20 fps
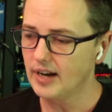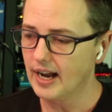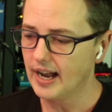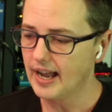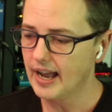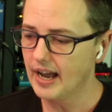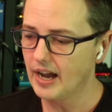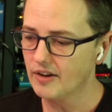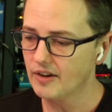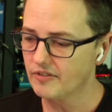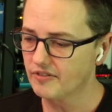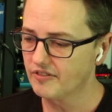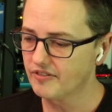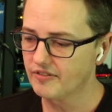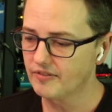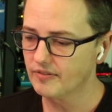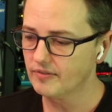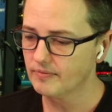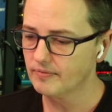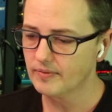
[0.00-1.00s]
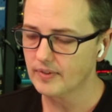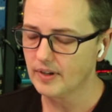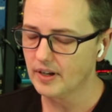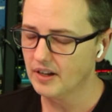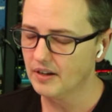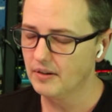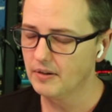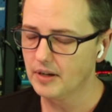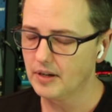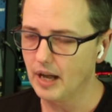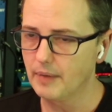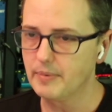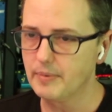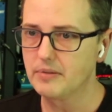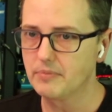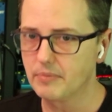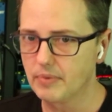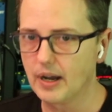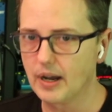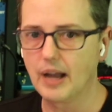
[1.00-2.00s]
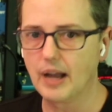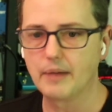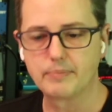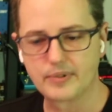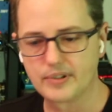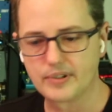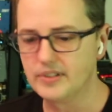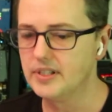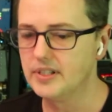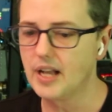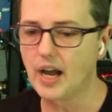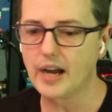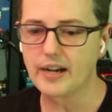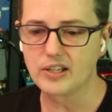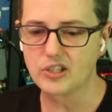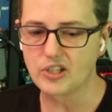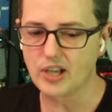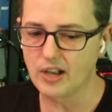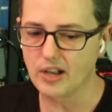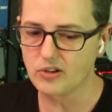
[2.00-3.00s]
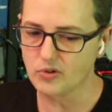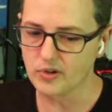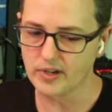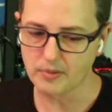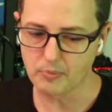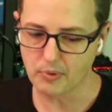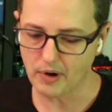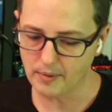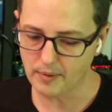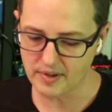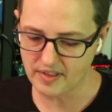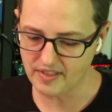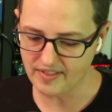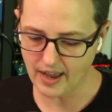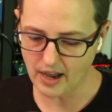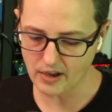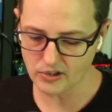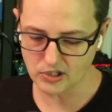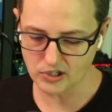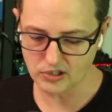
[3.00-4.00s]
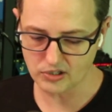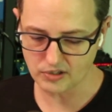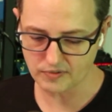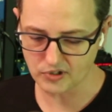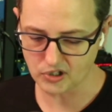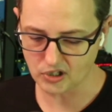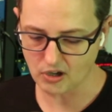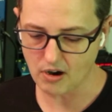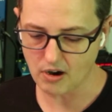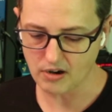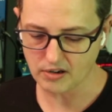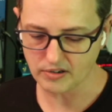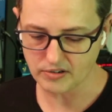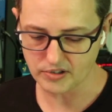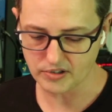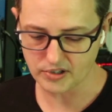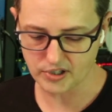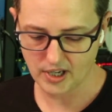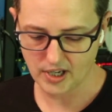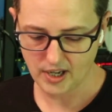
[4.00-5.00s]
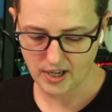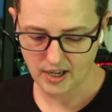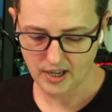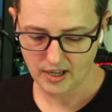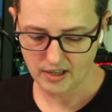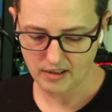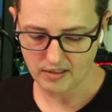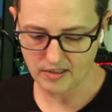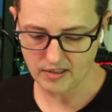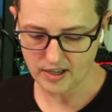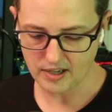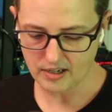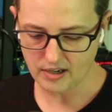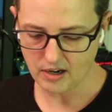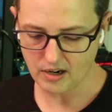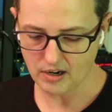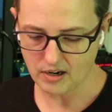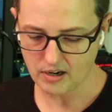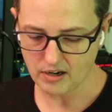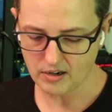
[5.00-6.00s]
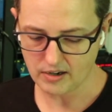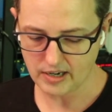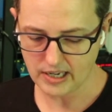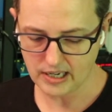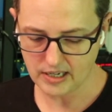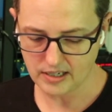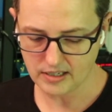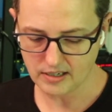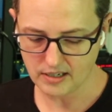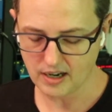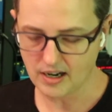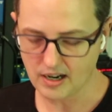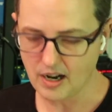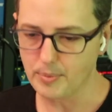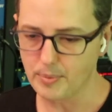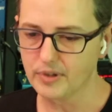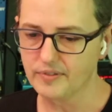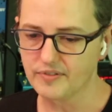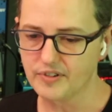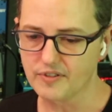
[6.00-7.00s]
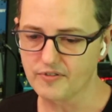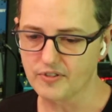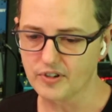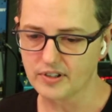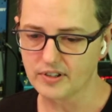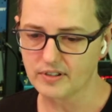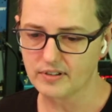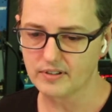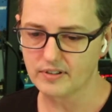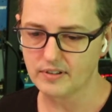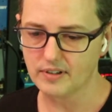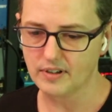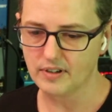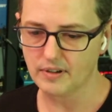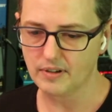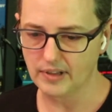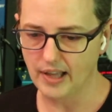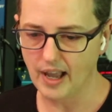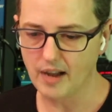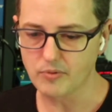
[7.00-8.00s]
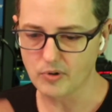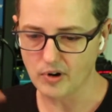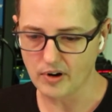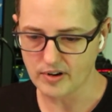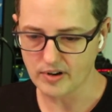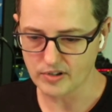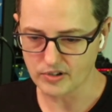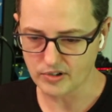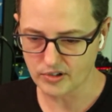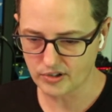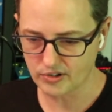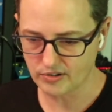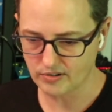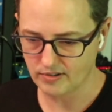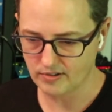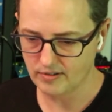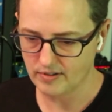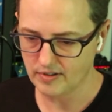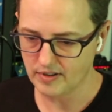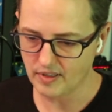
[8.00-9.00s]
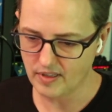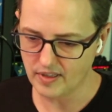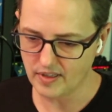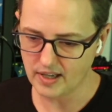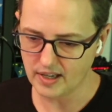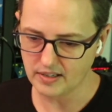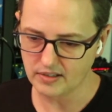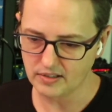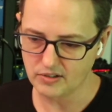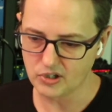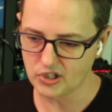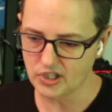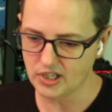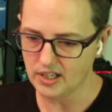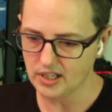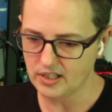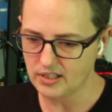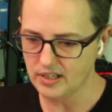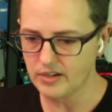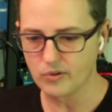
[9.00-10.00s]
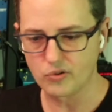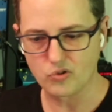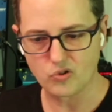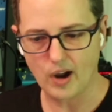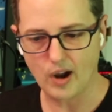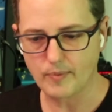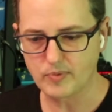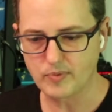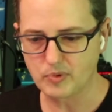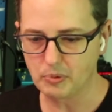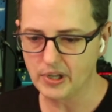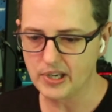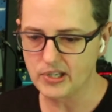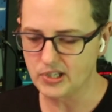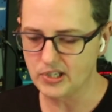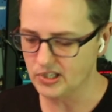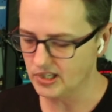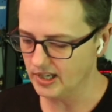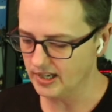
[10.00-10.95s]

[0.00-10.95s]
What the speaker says: I mean, I'm not exaggerating, probably thousands of songs that are in a couple of different libraries that just get needle dropped places.